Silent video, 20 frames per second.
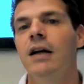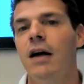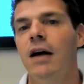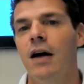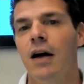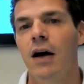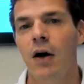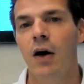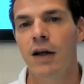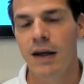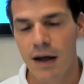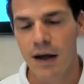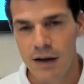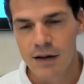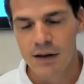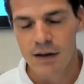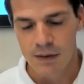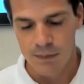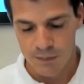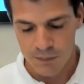
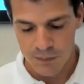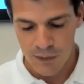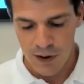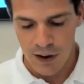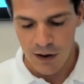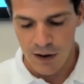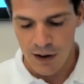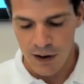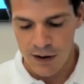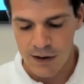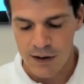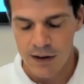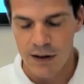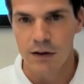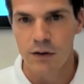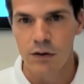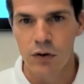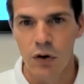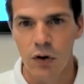Yes, as said.